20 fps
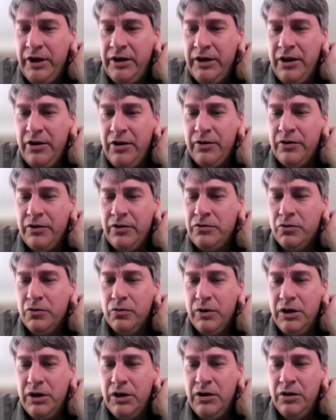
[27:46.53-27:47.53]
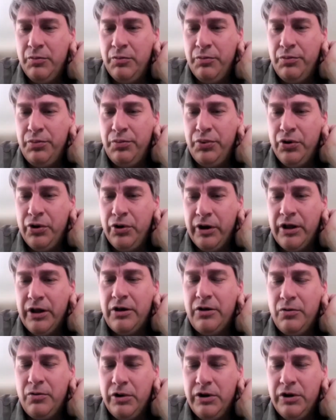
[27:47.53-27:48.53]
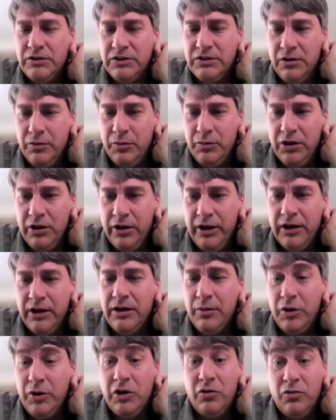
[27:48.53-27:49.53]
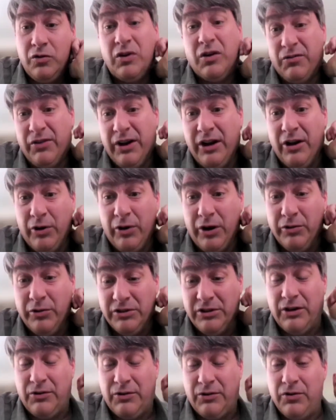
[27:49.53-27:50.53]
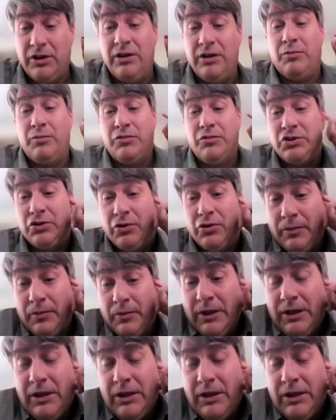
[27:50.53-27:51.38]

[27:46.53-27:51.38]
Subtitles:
out through reading a book what it's going to be like. I mean, you can find out what it was like for them, sure,